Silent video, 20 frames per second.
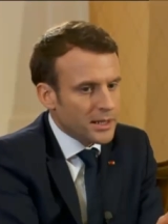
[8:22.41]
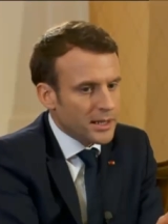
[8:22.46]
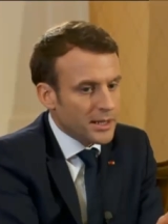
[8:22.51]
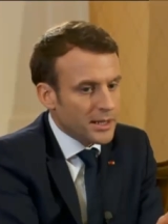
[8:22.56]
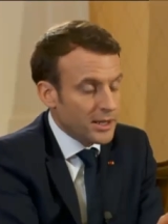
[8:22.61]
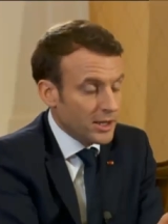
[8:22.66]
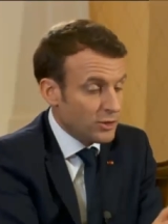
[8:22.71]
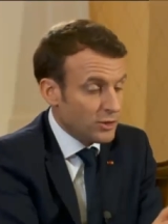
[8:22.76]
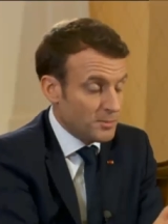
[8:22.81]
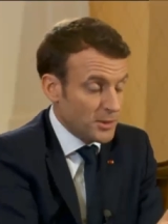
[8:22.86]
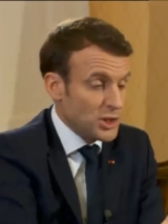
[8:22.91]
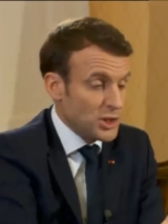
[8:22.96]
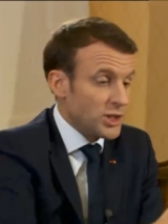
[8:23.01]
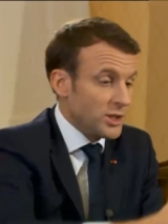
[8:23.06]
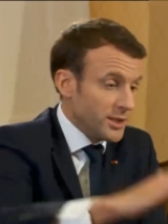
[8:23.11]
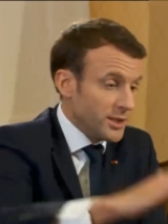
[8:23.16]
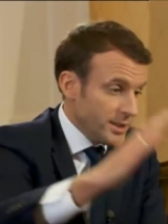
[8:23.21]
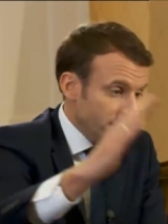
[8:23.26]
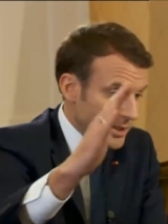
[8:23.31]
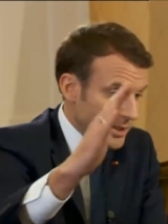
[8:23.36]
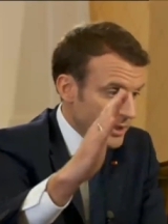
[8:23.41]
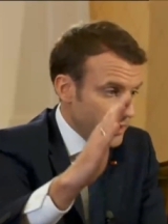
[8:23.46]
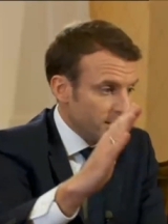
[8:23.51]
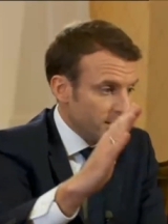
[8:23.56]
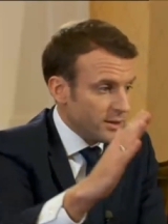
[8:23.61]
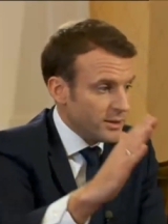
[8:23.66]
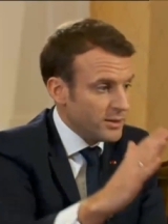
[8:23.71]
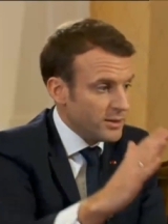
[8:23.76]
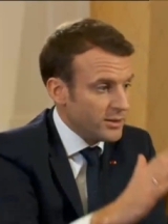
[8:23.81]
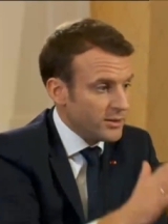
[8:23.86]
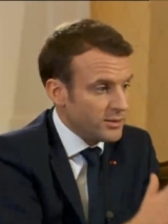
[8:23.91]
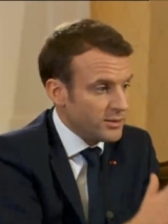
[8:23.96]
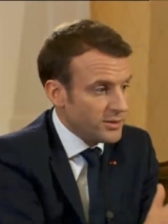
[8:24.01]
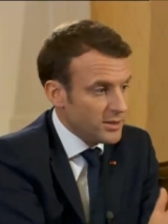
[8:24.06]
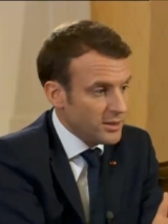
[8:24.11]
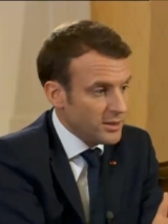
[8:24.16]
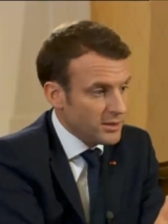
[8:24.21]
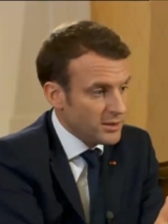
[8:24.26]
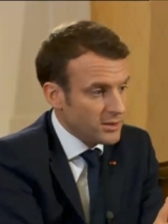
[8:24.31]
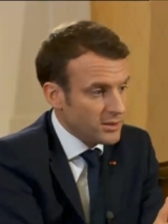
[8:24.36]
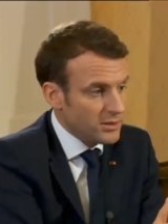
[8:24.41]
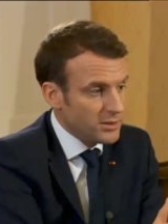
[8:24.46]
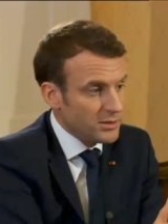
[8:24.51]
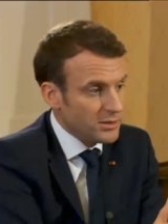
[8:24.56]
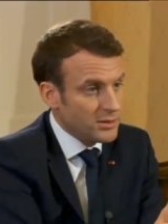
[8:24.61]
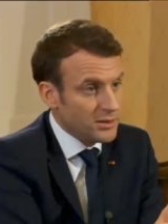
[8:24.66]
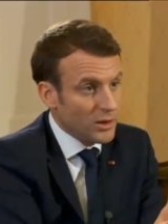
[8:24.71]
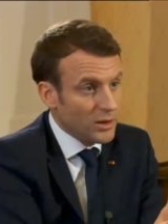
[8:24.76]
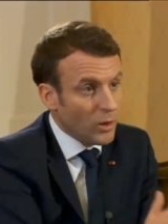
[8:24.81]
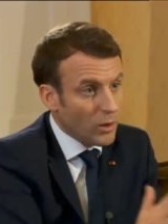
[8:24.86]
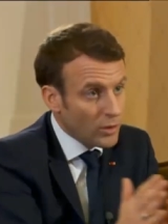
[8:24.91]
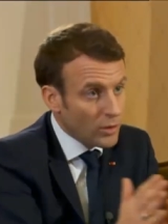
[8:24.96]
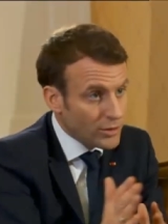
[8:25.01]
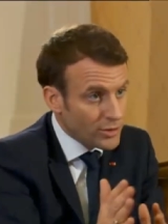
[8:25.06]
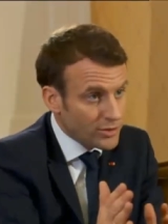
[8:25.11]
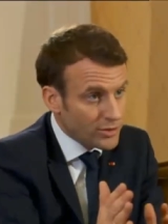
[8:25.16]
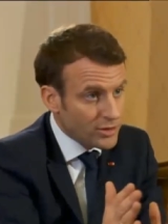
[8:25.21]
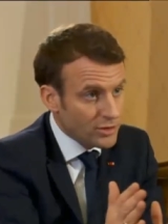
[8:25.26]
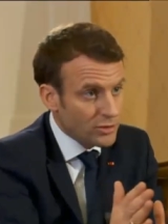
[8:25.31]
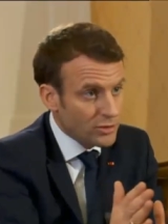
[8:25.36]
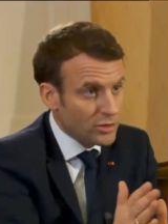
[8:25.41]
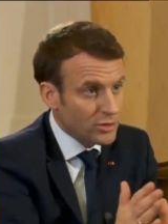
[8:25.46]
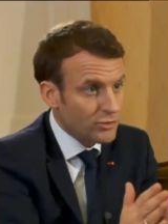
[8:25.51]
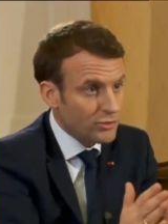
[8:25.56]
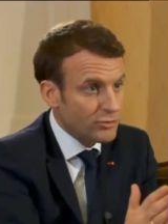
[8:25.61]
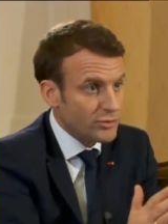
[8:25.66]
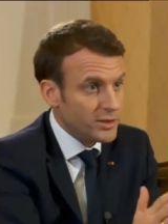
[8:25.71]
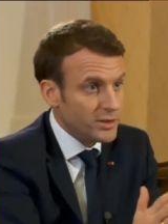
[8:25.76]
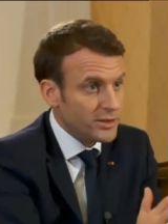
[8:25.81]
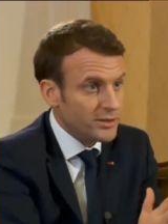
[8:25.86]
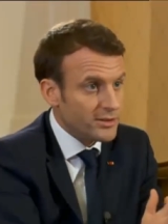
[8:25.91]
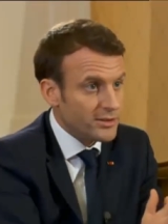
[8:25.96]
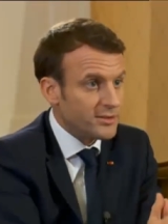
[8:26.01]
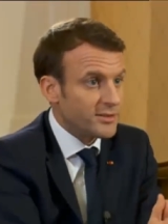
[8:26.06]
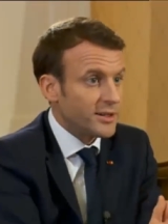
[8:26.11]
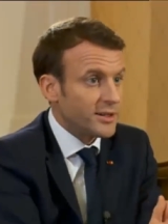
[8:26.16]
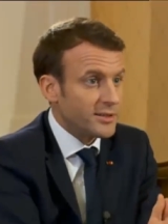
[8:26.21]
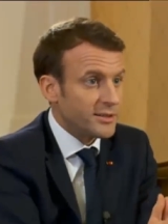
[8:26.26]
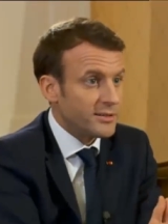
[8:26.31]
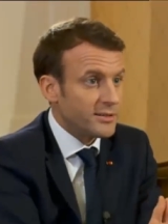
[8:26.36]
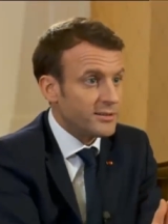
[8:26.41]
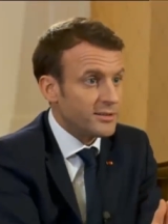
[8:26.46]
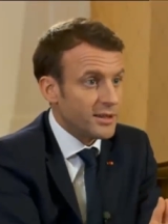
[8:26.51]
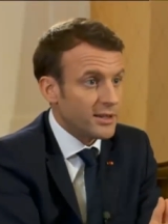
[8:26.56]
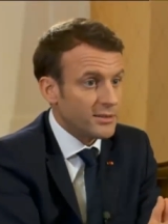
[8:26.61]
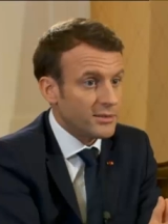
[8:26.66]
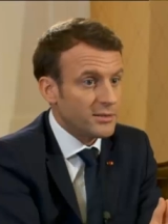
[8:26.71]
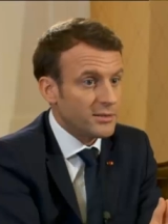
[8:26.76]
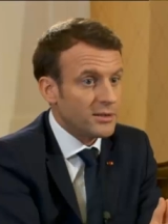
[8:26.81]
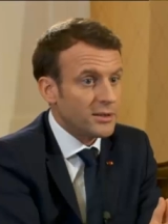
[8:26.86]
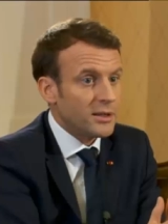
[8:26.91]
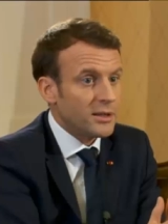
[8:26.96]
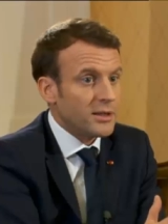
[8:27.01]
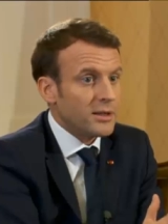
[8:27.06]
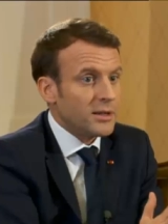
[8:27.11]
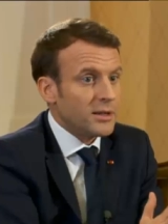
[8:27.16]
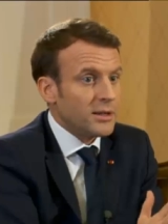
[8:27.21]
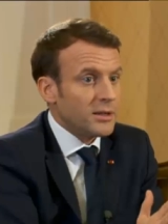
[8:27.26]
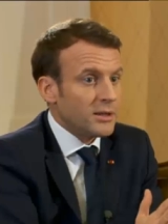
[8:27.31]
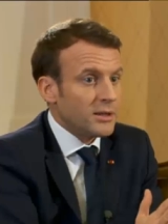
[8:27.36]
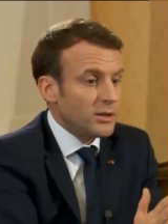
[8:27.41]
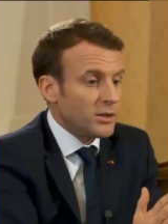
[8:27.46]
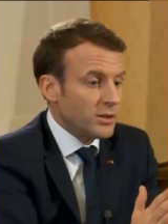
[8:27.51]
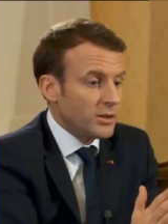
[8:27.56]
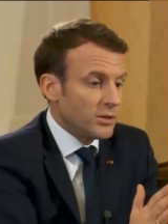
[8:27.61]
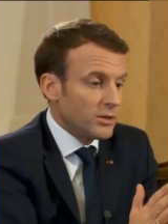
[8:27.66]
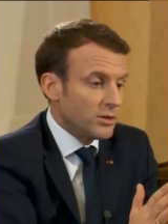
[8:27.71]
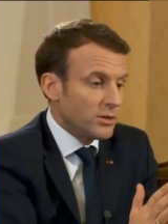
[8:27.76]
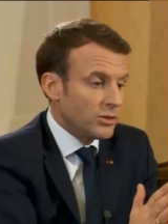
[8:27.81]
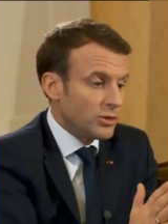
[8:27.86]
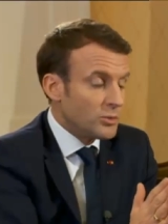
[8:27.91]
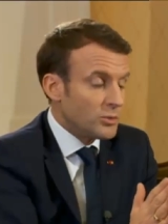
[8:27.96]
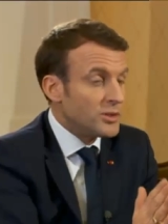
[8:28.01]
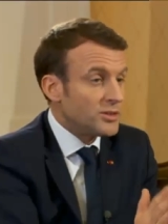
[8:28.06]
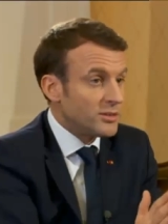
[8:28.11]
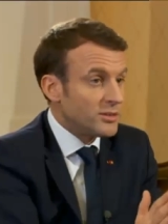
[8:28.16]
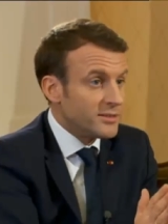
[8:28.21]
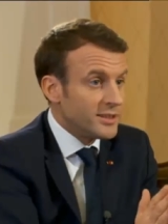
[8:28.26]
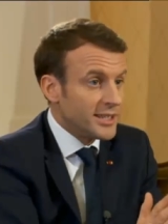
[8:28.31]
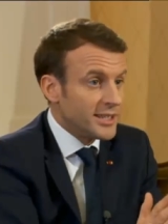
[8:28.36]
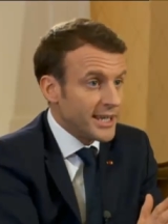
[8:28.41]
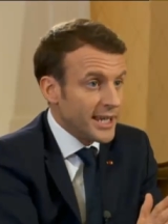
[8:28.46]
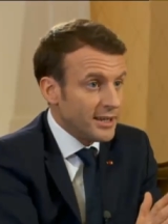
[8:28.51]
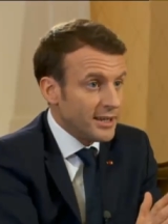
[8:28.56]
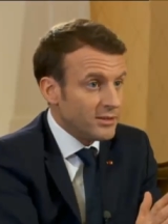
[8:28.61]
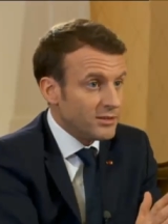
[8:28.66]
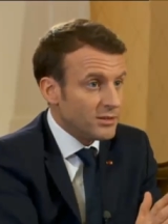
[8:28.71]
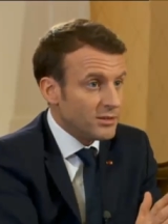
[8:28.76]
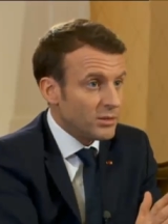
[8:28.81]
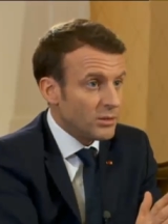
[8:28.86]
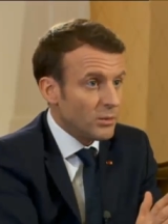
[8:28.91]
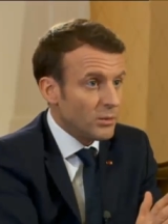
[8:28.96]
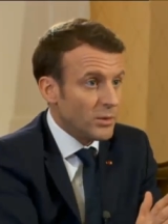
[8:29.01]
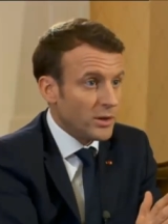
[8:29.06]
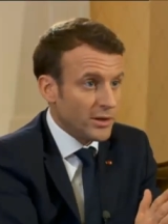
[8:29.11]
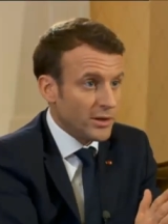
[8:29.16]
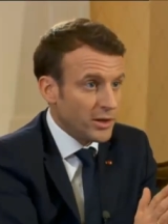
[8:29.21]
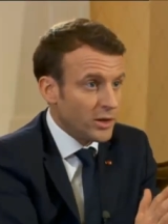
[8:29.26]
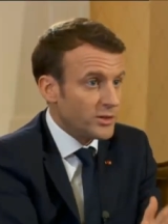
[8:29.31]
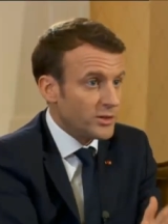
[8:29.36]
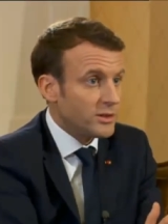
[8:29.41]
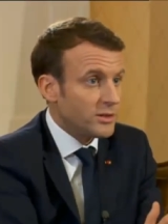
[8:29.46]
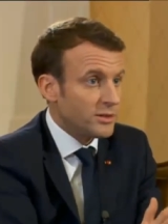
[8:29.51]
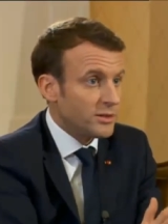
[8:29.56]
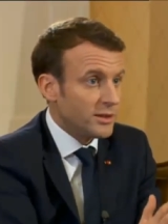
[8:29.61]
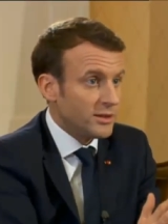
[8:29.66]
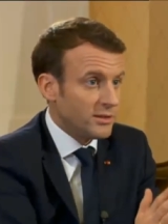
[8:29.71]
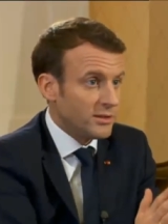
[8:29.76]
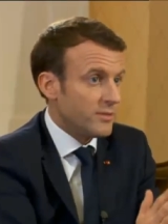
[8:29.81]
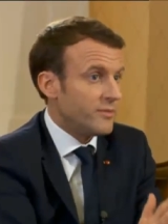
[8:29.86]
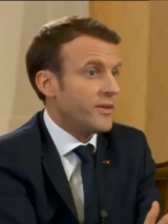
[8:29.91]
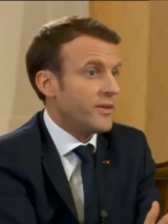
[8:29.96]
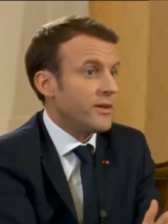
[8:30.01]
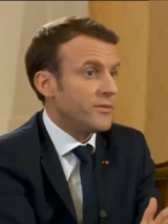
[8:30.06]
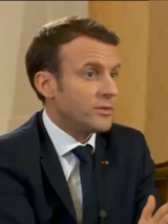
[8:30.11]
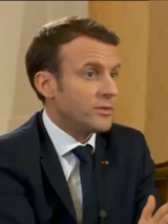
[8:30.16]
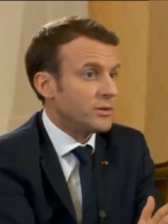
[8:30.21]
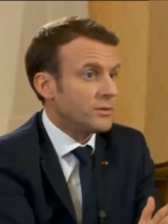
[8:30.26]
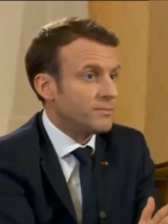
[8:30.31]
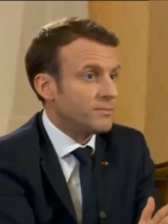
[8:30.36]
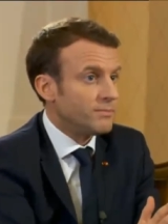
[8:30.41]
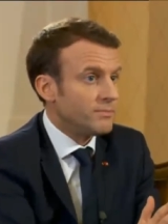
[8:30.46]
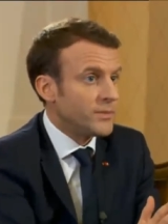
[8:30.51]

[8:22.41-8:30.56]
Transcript: and especially uh, uh, the, uh, the oldest in your country, decided that the recent decades were not in their favor,